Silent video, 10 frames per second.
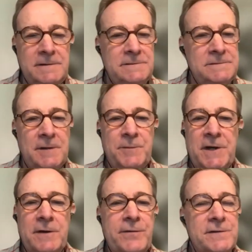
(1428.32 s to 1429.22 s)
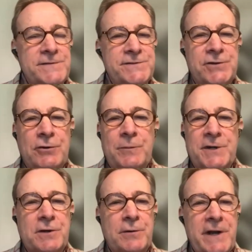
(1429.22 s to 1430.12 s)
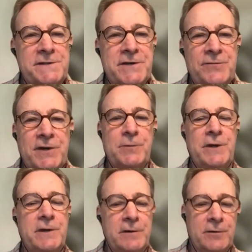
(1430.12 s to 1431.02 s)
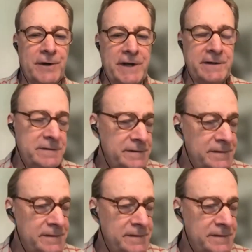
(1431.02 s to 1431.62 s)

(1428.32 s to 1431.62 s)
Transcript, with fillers: know, I mean, it, there's so much creativity we could mm-hmm. create. Mm-hmm.